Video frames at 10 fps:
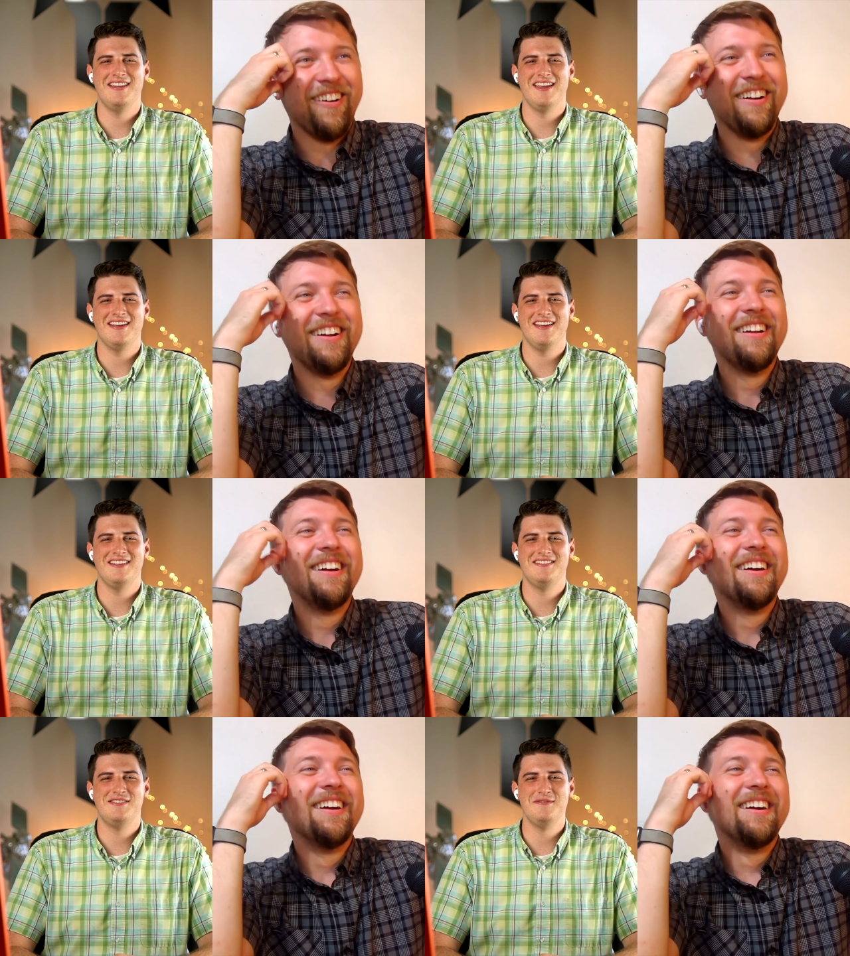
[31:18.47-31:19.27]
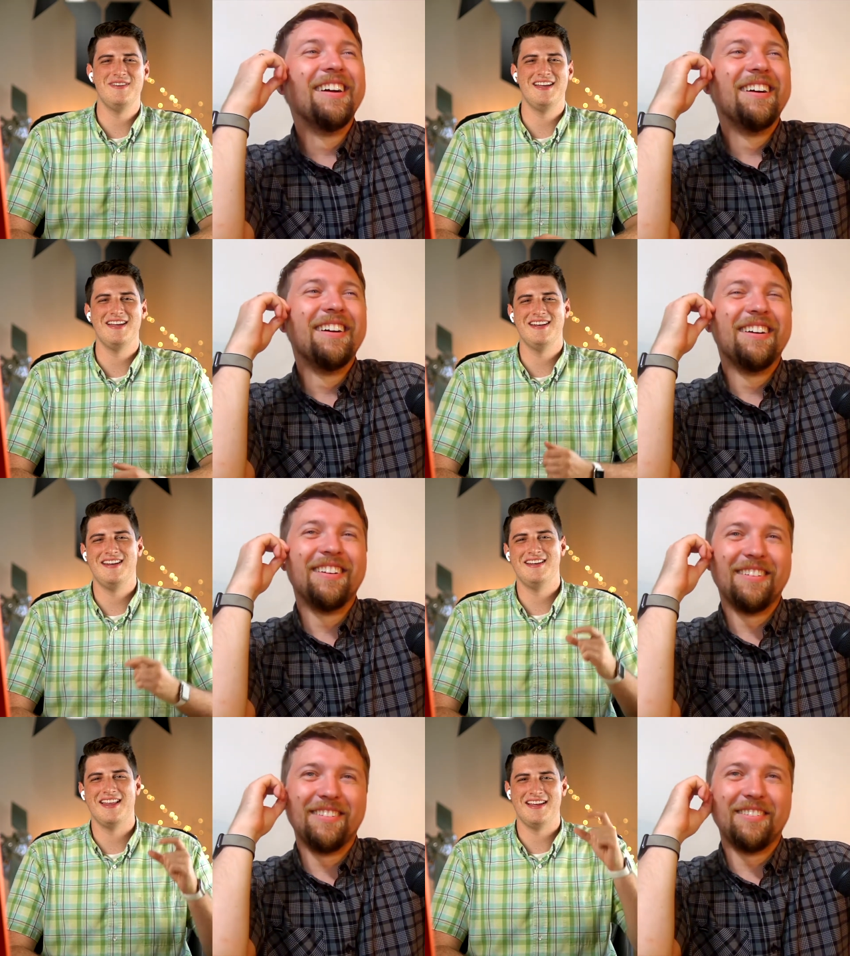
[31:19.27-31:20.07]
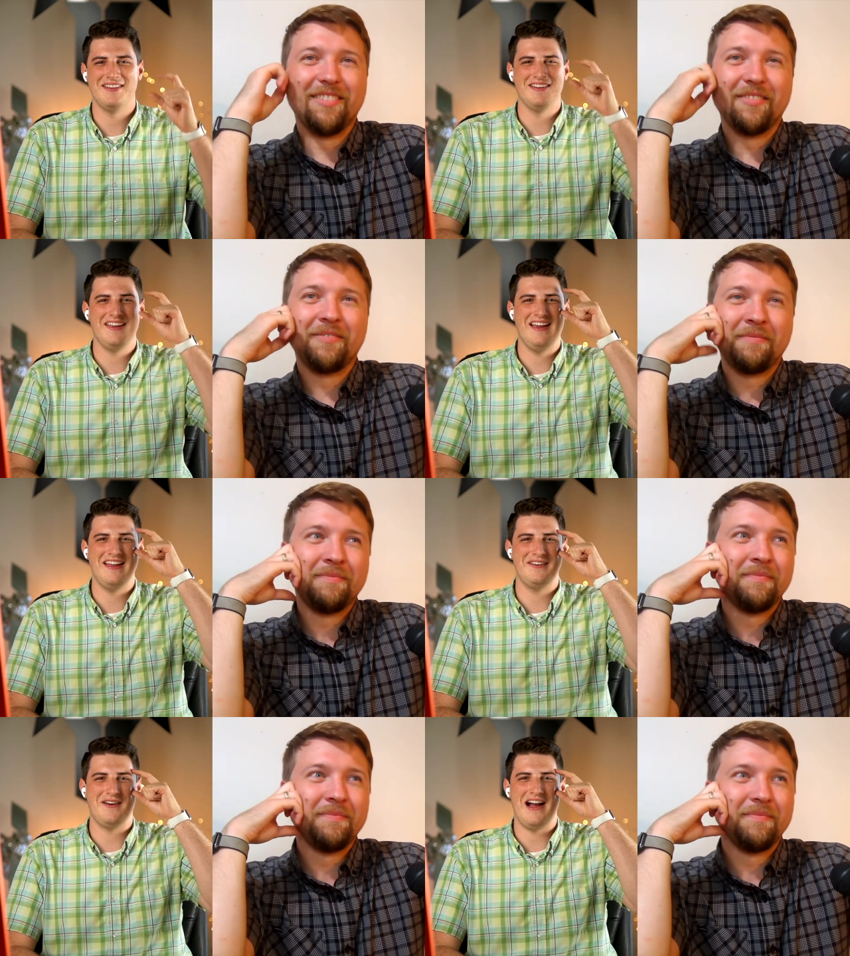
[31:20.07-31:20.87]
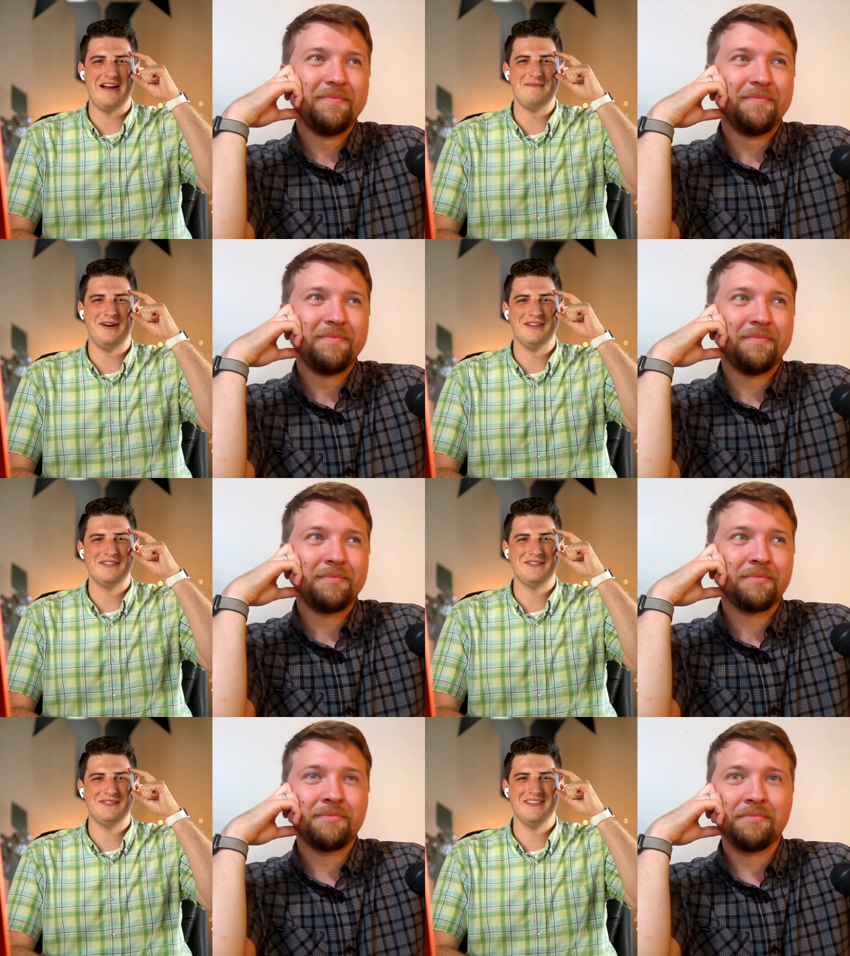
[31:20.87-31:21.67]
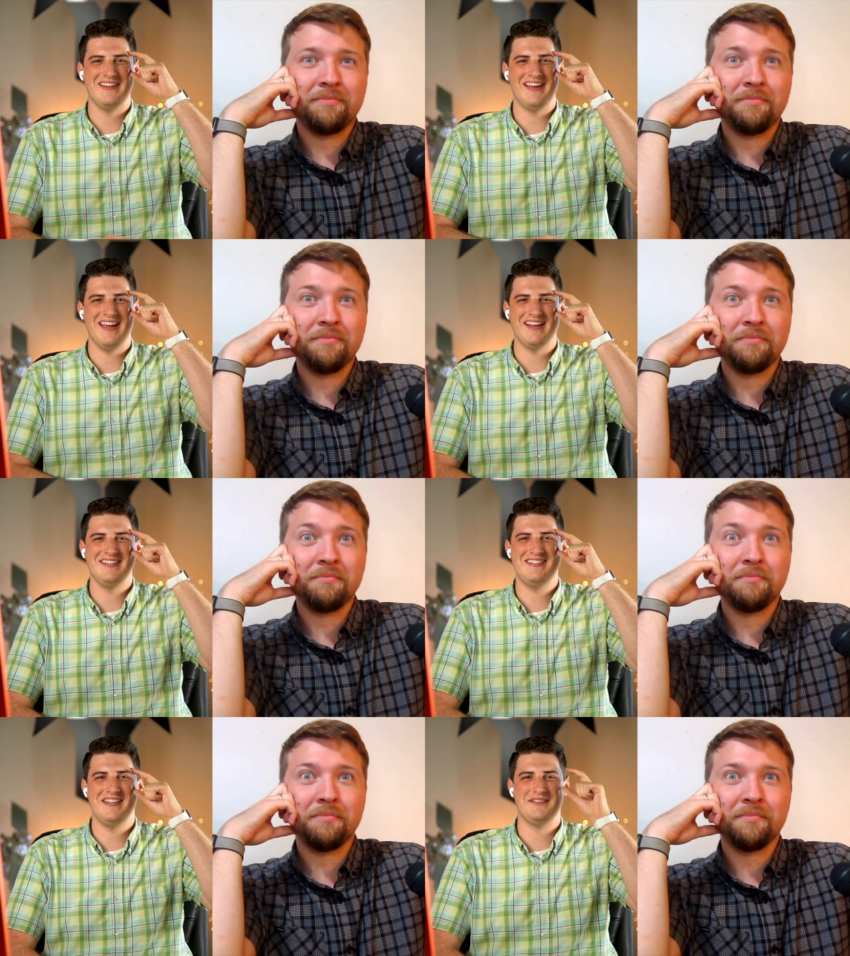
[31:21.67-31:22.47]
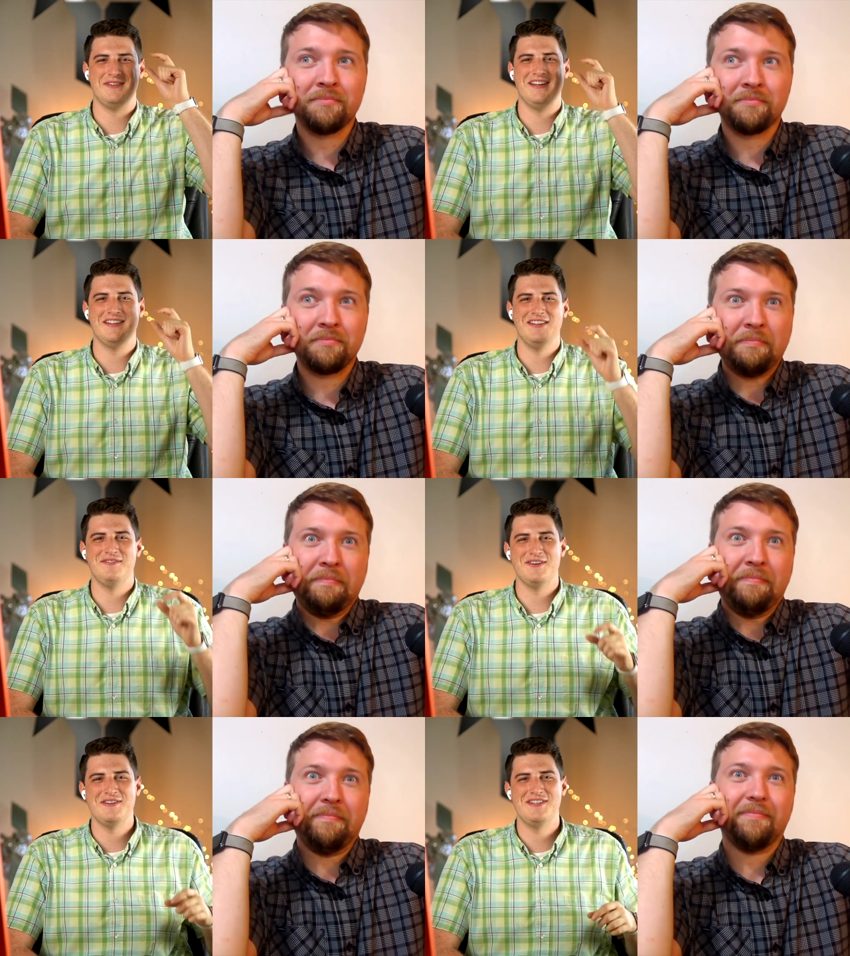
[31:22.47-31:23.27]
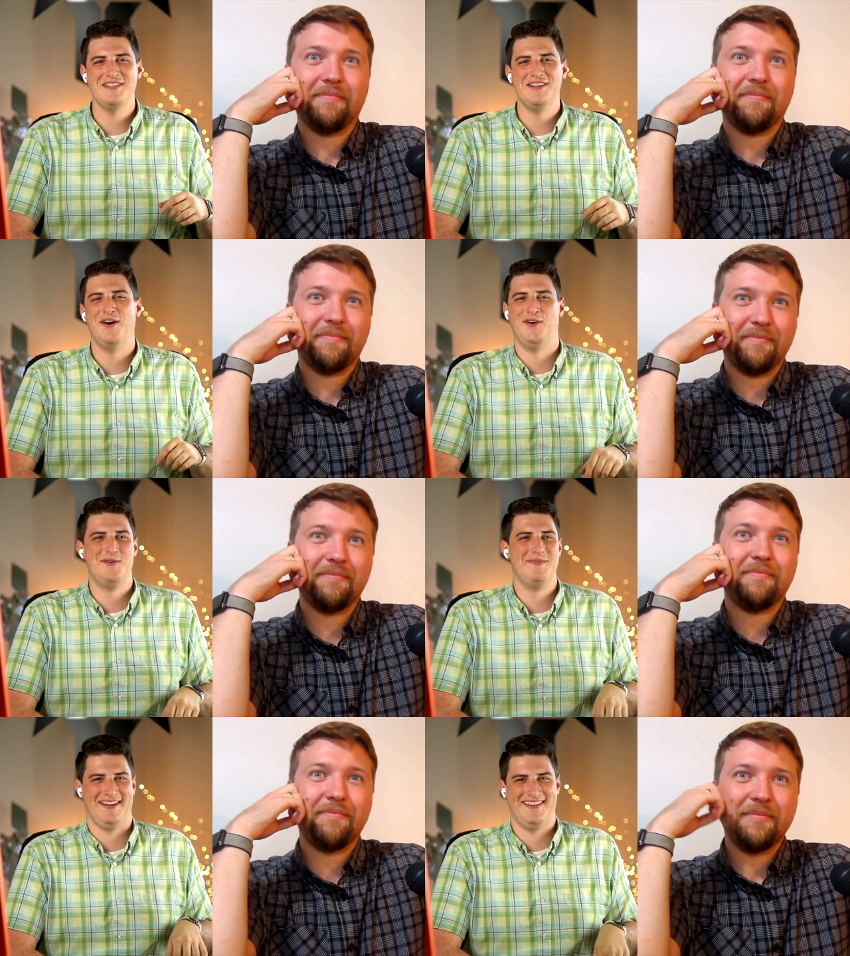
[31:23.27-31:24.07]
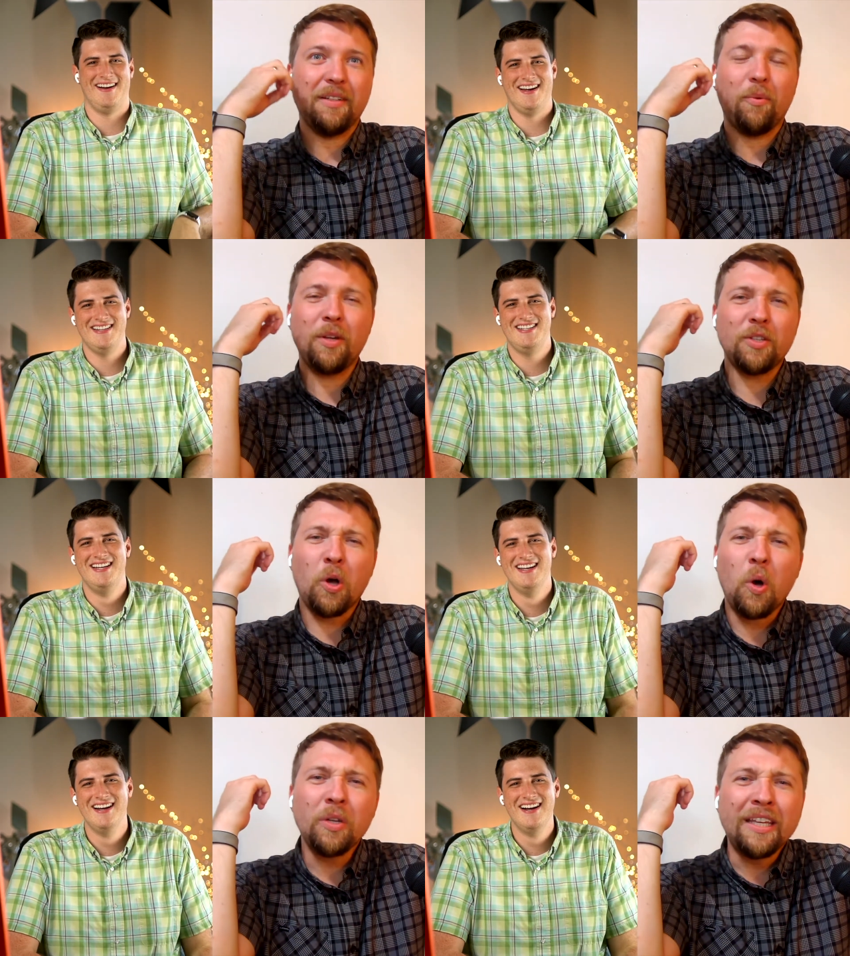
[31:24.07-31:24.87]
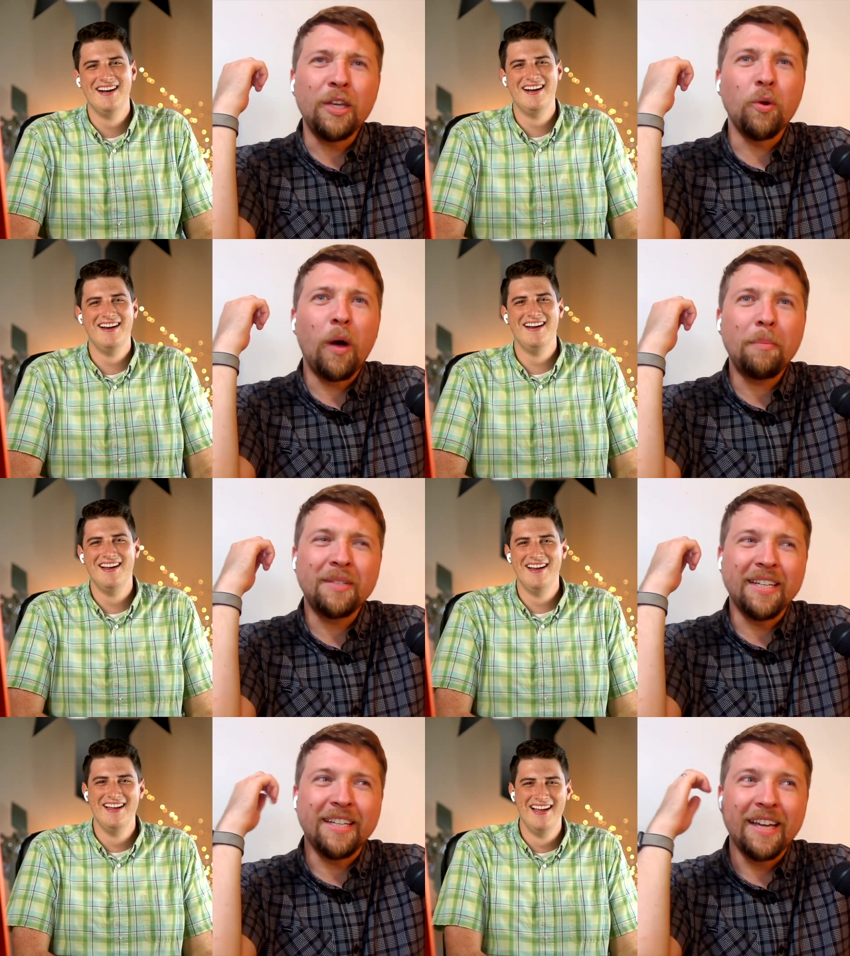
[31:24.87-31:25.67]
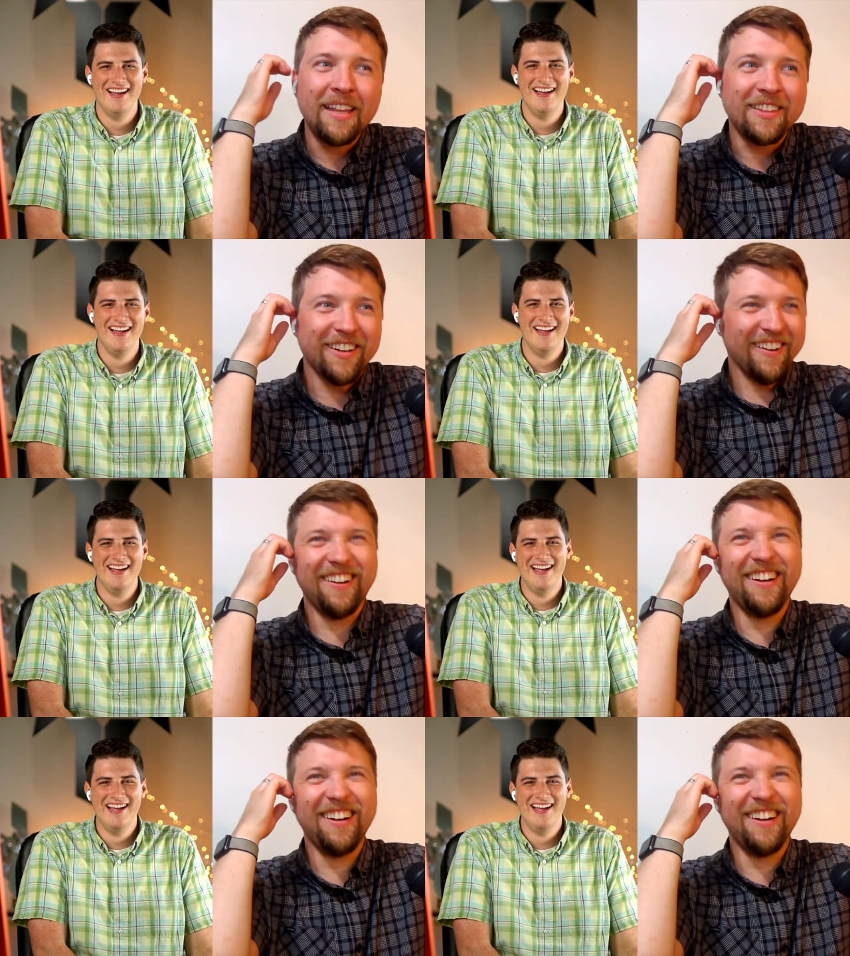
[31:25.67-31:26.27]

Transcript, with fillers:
Speaker 1: like is zooming in and like looking at her eyeballs when like it cuts to the wrinkly version oh my gosh it's
Speaker 2: holding you up together